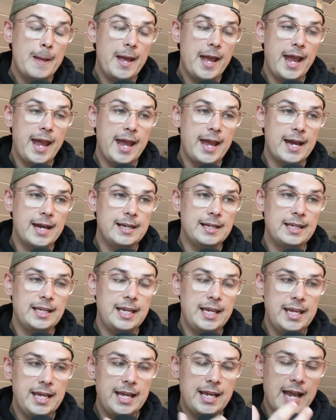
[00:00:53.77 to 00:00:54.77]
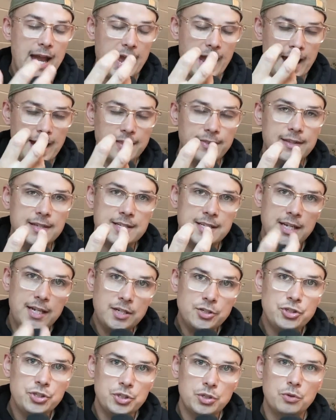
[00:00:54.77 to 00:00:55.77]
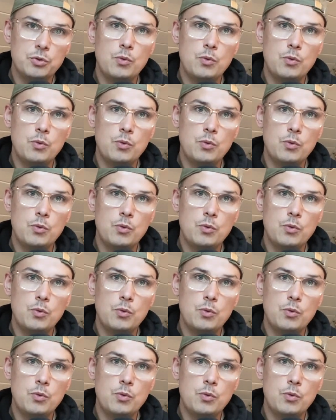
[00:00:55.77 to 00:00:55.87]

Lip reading: and he had this issue